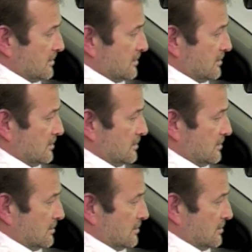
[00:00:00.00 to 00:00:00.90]

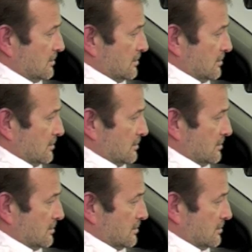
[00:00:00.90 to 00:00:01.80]

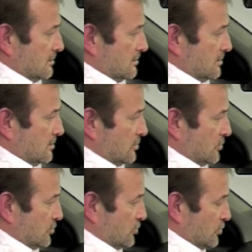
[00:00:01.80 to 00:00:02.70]

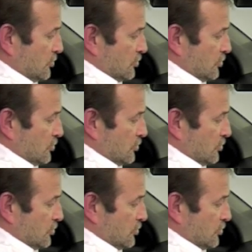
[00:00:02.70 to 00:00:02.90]
Nobody speaks.